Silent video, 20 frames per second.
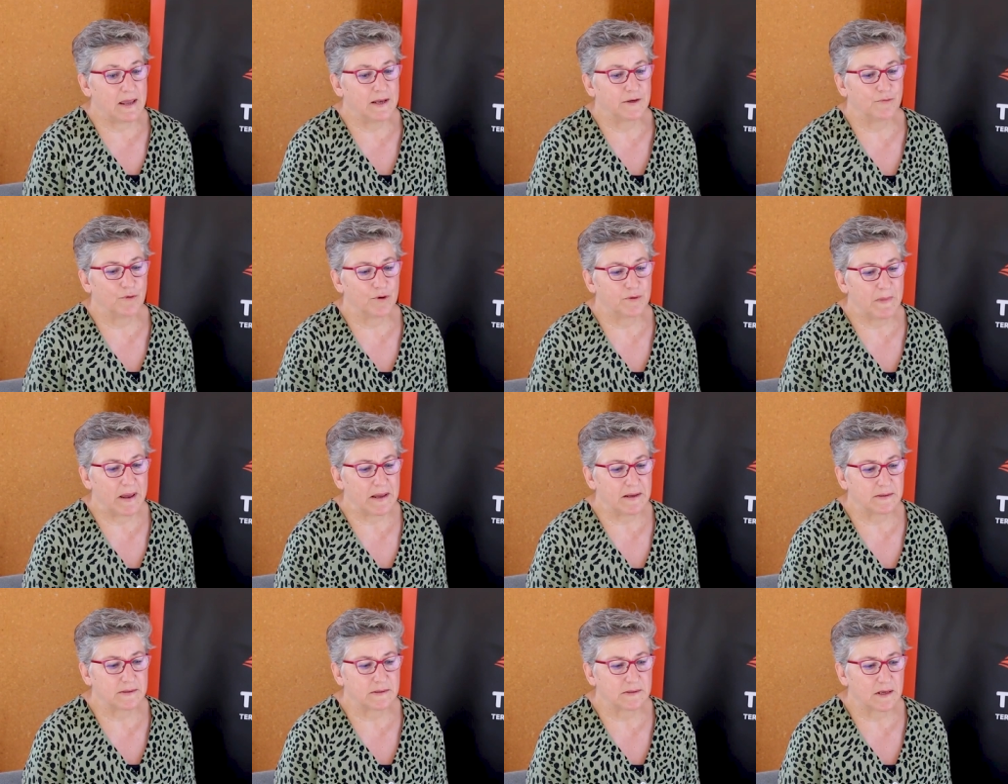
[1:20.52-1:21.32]
it would
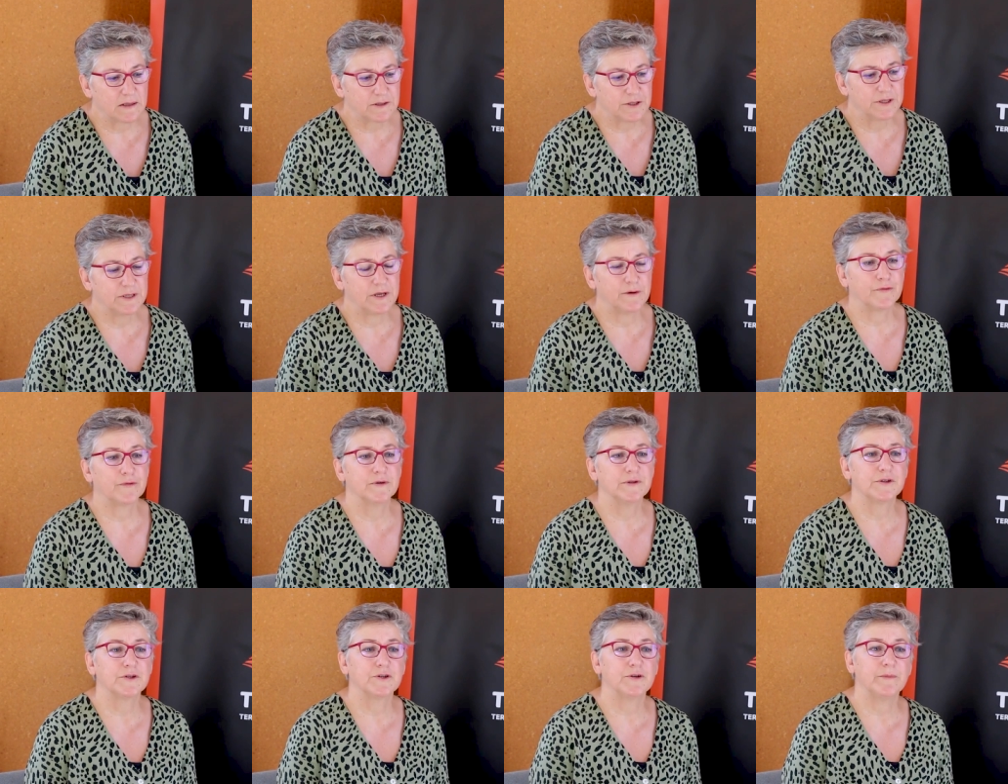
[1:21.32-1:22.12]
make such a
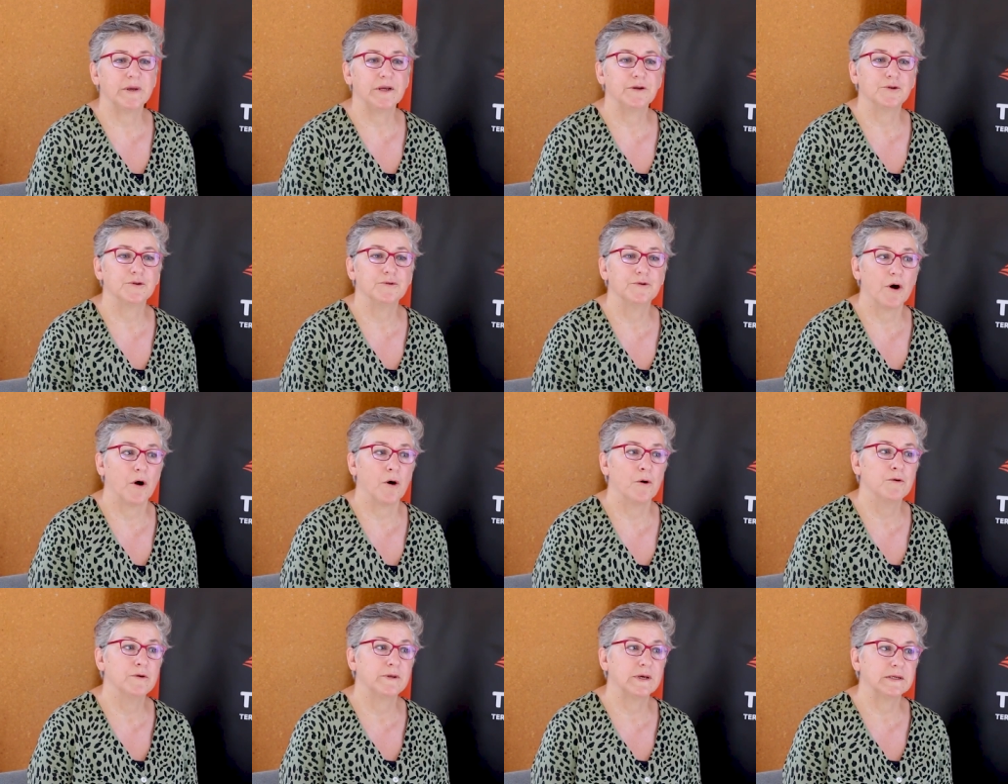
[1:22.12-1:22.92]
difference to me to
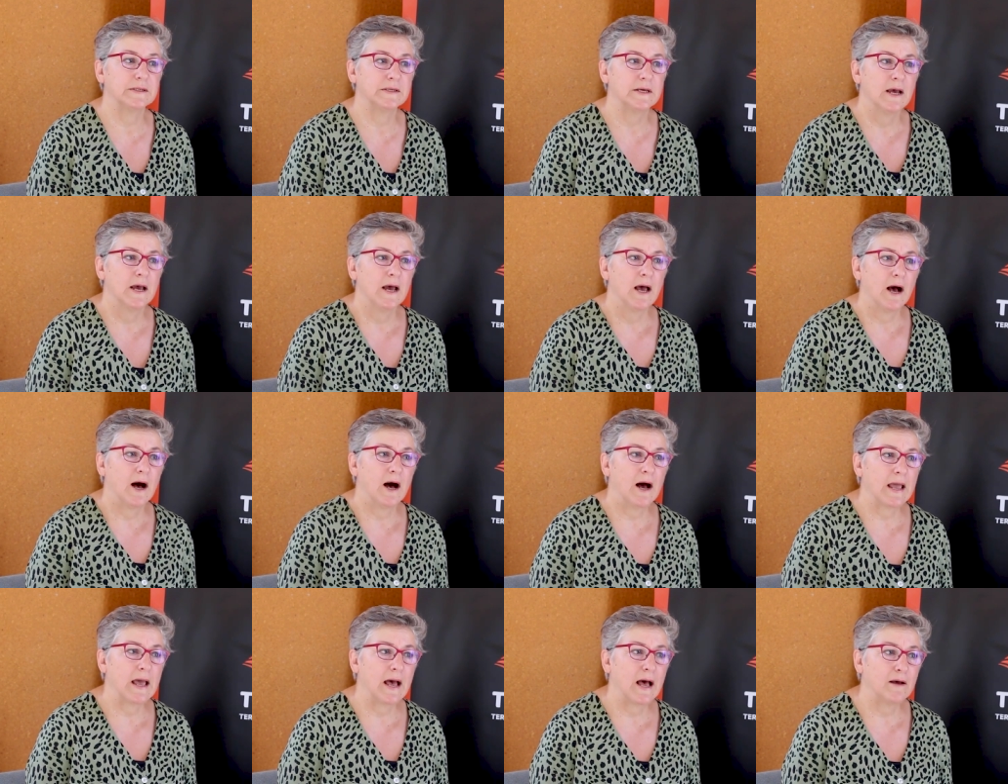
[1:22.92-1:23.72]
know that
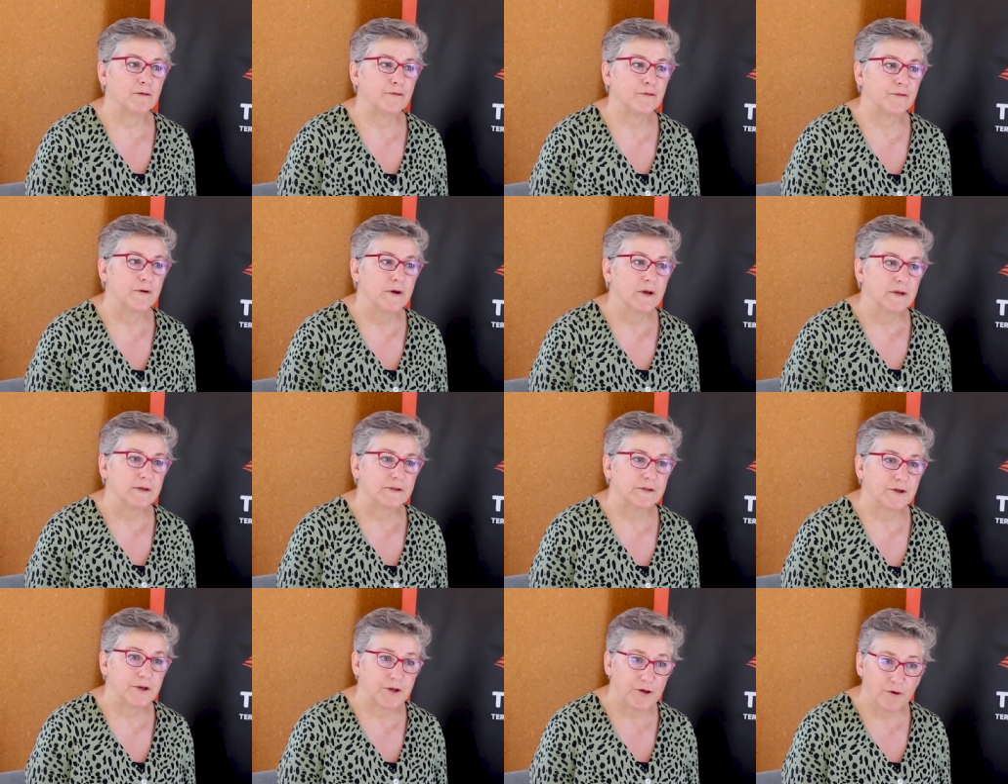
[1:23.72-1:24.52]
I have
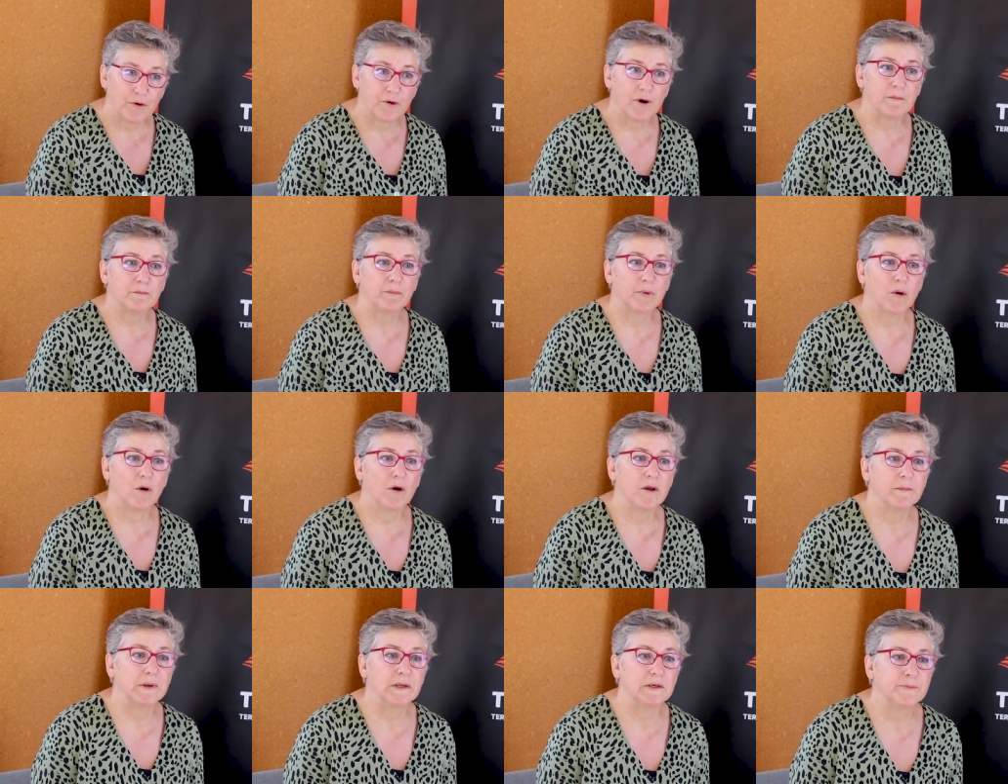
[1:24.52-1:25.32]
secure
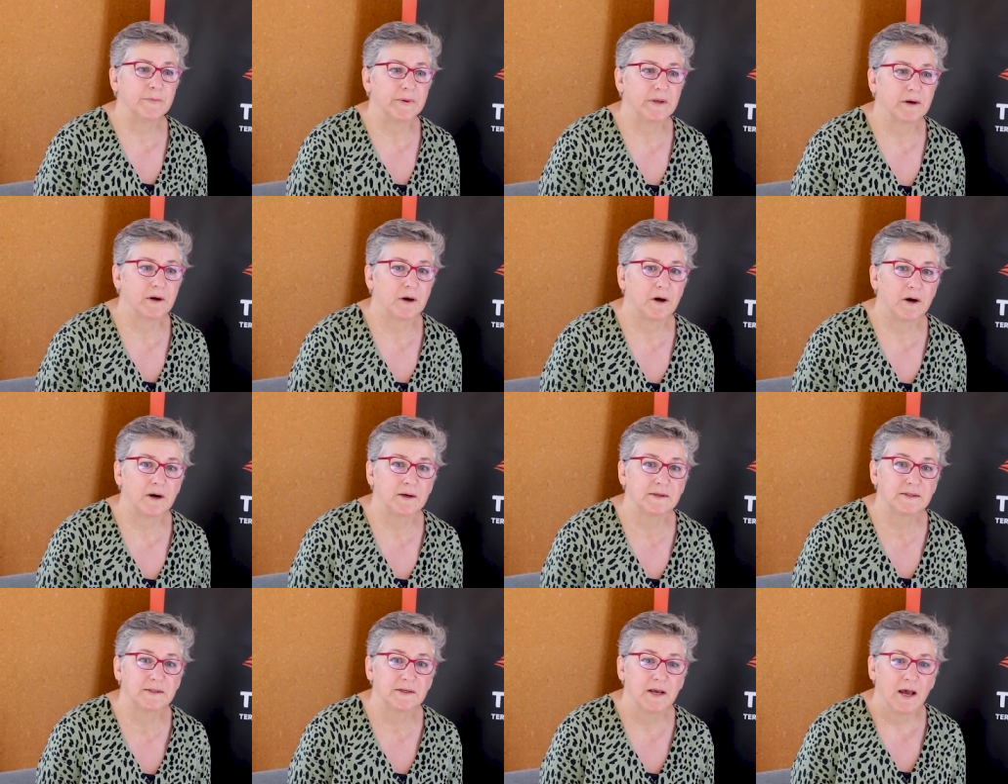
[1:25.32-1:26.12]
employment
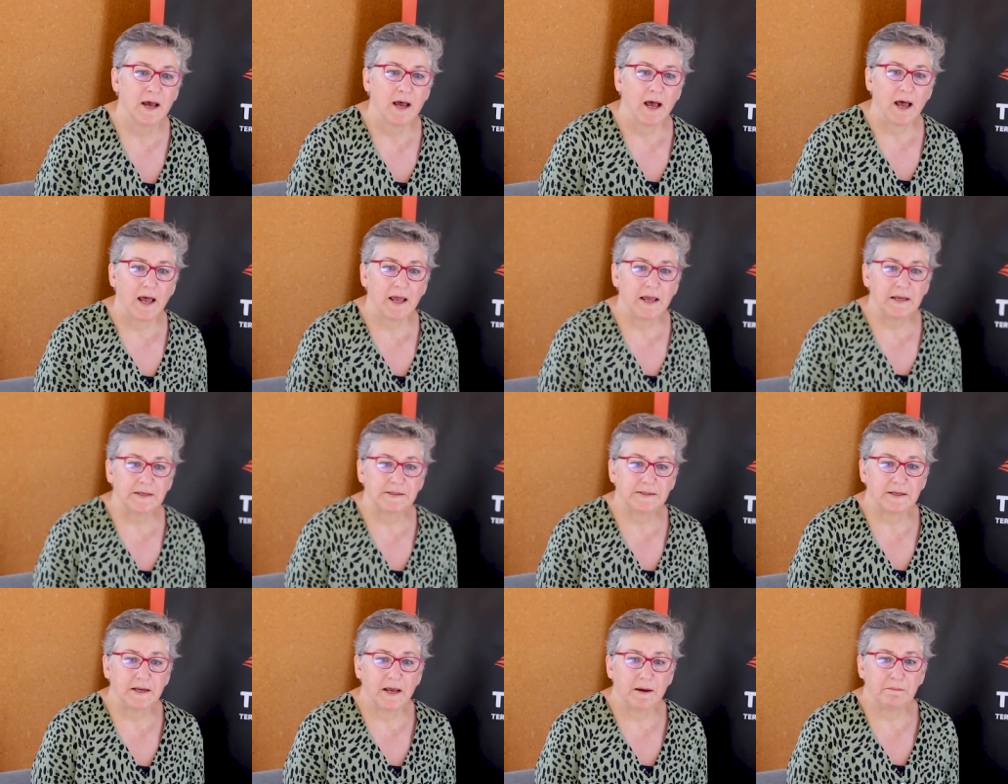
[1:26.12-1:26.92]
because
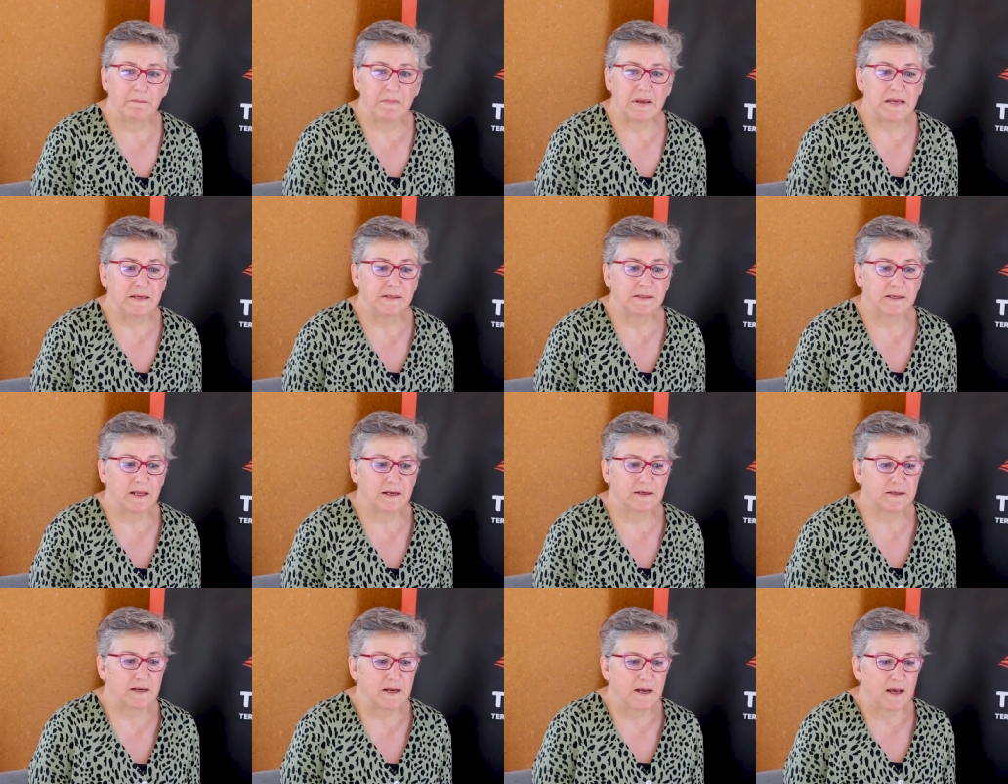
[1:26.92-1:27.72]
it means
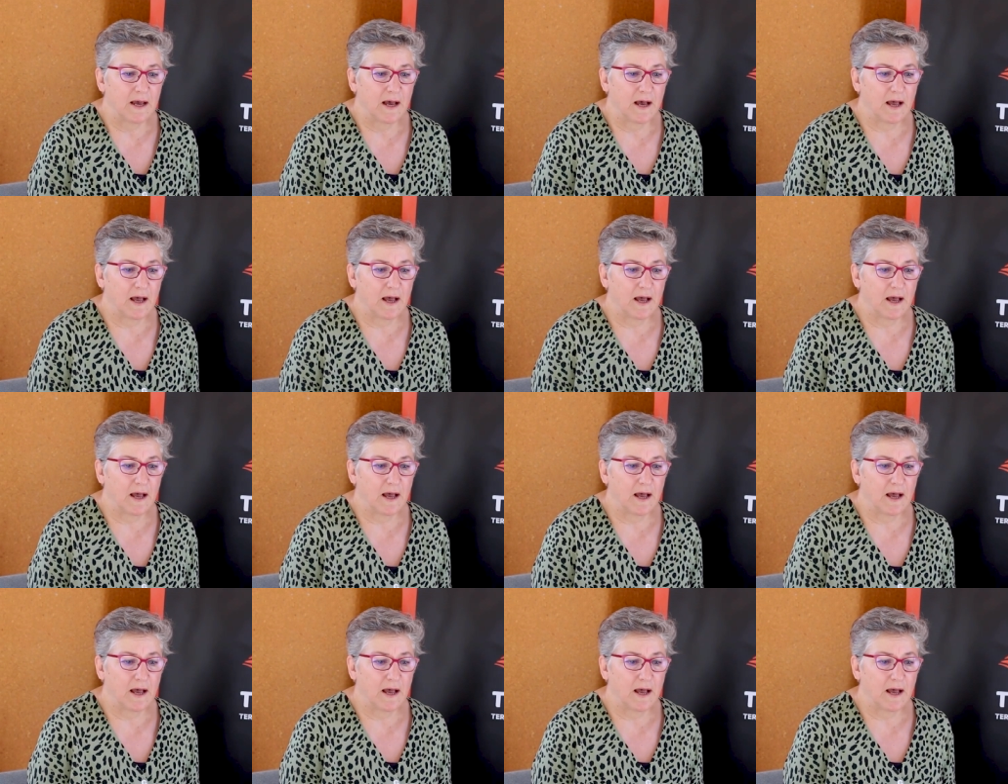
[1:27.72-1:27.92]
that